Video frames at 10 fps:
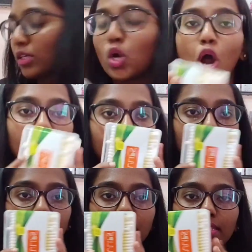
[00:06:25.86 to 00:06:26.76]
cotton
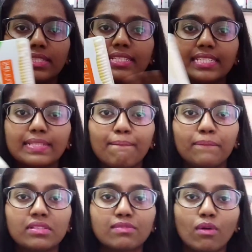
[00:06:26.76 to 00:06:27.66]
buds these
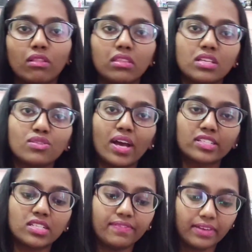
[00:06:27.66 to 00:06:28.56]
simple small things you
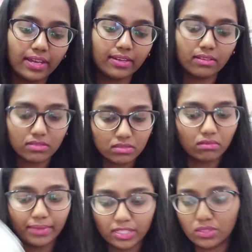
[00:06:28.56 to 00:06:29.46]
actually forget
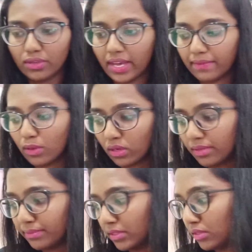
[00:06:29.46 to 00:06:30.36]
so make sure you have a
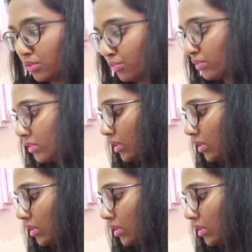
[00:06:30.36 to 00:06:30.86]
cotton bud too